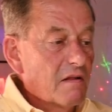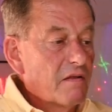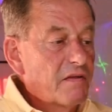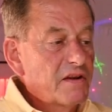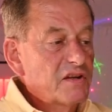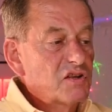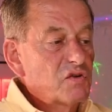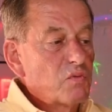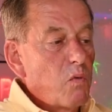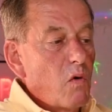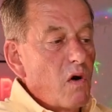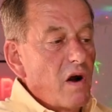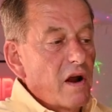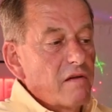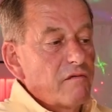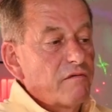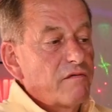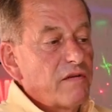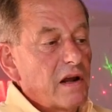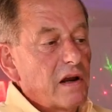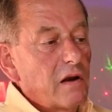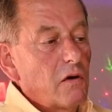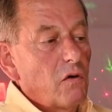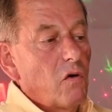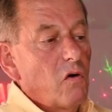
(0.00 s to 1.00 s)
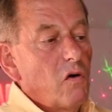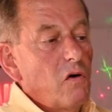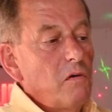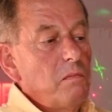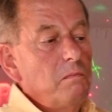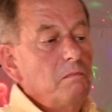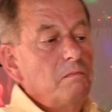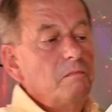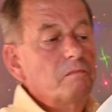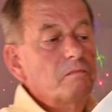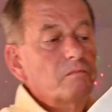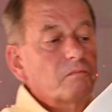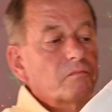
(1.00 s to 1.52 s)
this white velour,
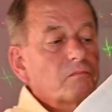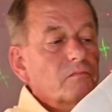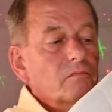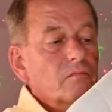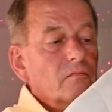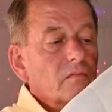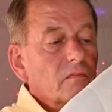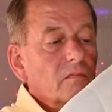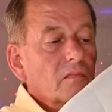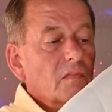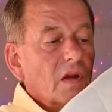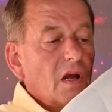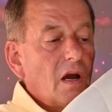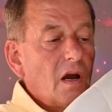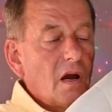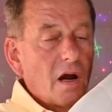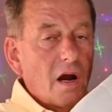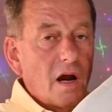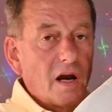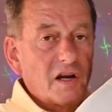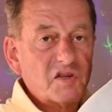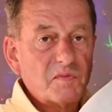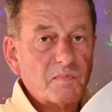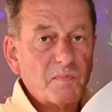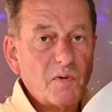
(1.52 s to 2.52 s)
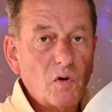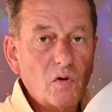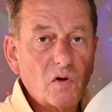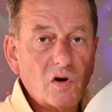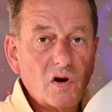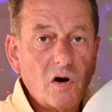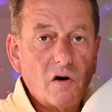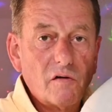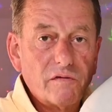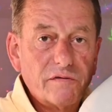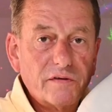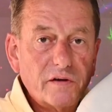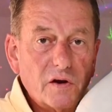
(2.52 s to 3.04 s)
I spilt
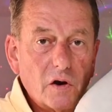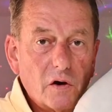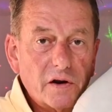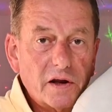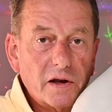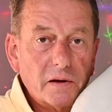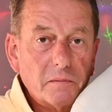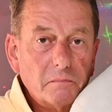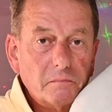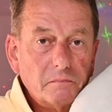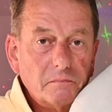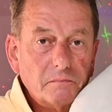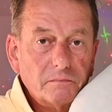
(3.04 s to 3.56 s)
coffee on it.